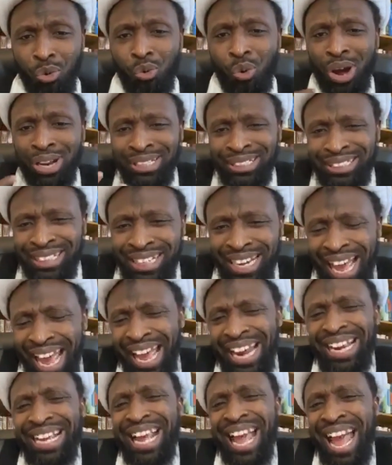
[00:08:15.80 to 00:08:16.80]
wanting
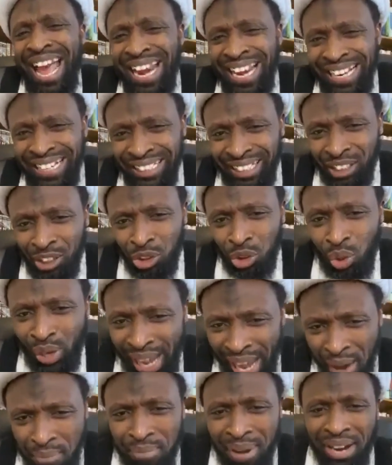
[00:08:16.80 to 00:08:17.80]
and yearning to
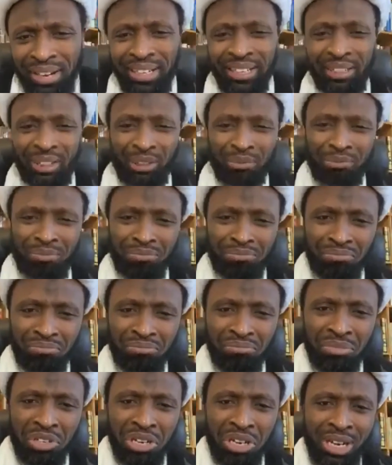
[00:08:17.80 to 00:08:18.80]
get married.
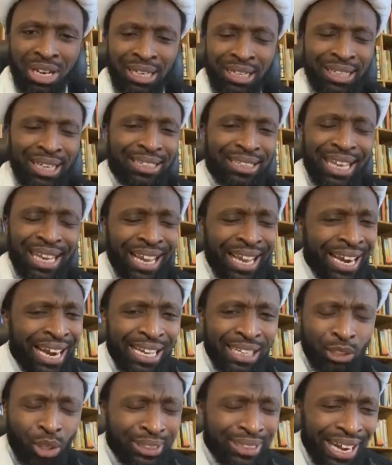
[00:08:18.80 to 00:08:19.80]
The second
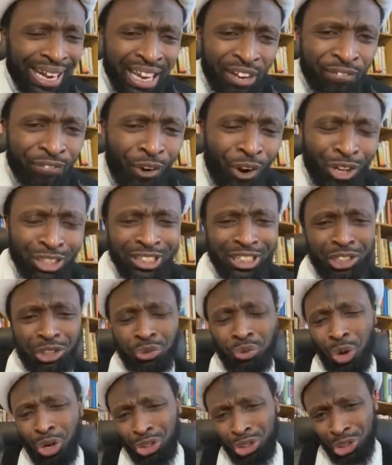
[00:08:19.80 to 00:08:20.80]
esoteric force
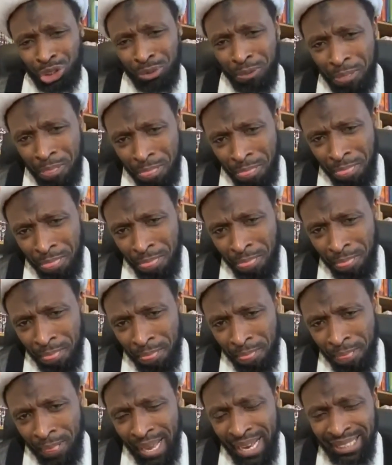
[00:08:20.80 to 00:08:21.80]
is what?
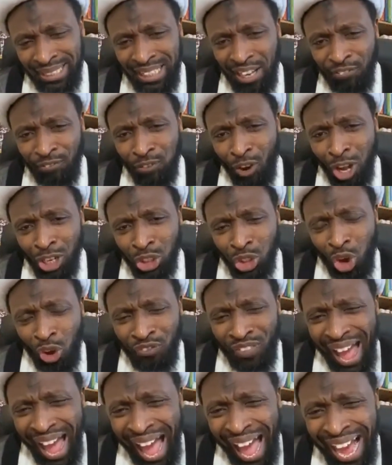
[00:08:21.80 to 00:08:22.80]
Is the force
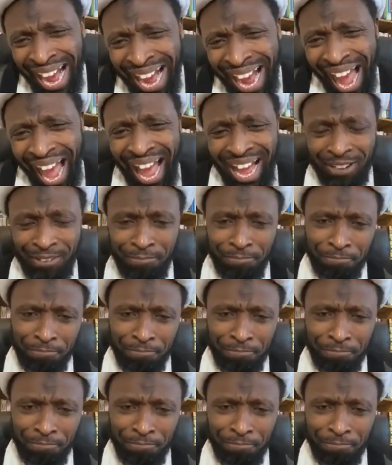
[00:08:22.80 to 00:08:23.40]
of anger.